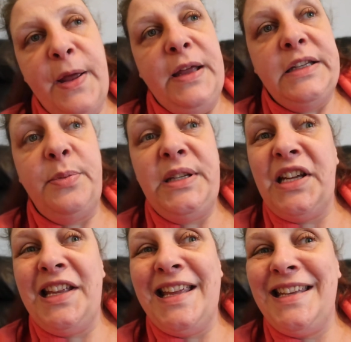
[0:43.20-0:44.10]
So I'll be
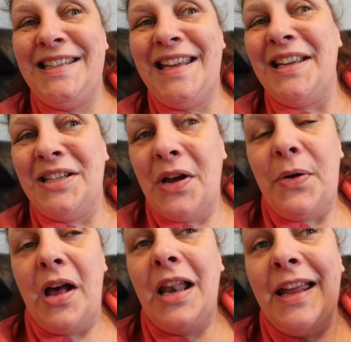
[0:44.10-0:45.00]
starting that today. So
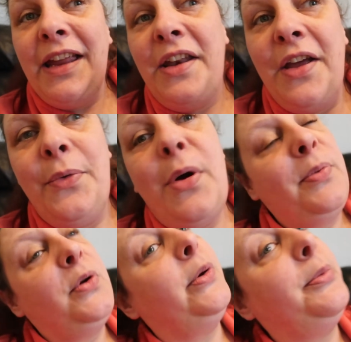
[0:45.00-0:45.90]
I'll let you know what
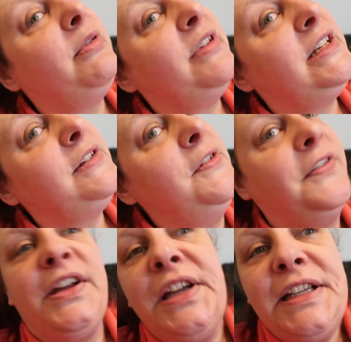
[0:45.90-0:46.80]
book we'll be reading
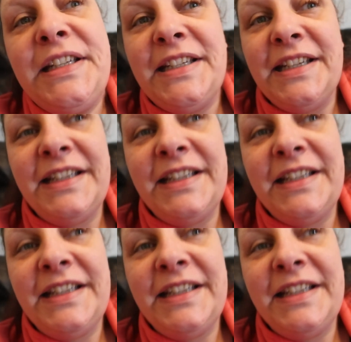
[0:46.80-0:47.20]
first.